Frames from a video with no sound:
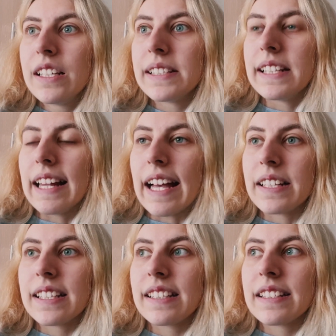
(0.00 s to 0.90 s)
the
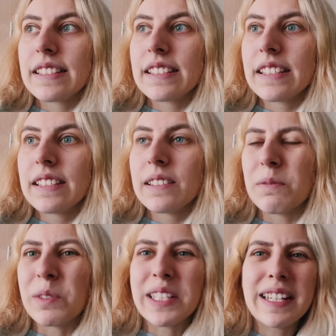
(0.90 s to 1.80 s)
last,
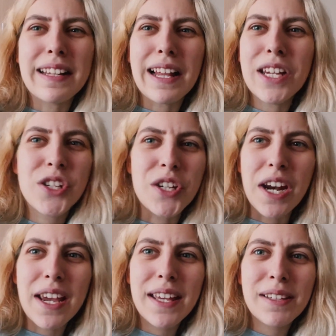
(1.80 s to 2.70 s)
was it the last
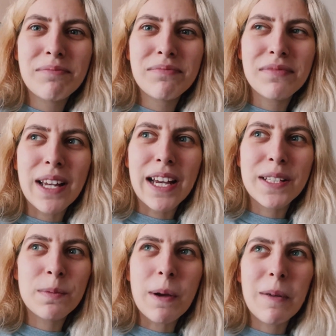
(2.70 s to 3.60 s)
year? I
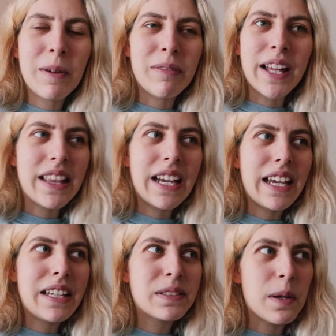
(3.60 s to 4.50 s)
swear we've had
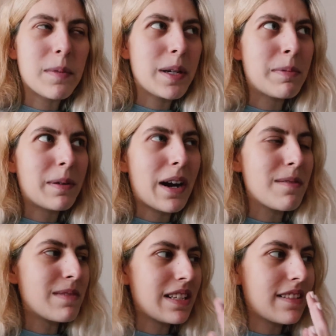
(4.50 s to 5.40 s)
like so many
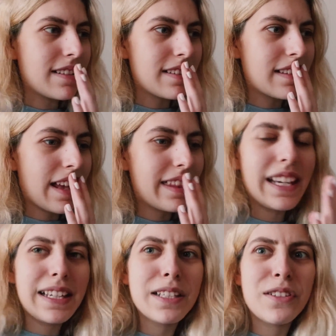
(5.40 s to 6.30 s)
prime ministers. I
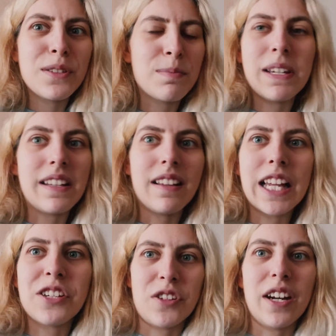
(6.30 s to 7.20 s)
think it's just been the
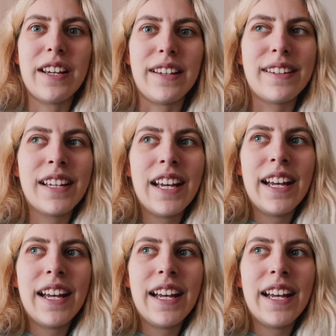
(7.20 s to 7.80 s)
last year.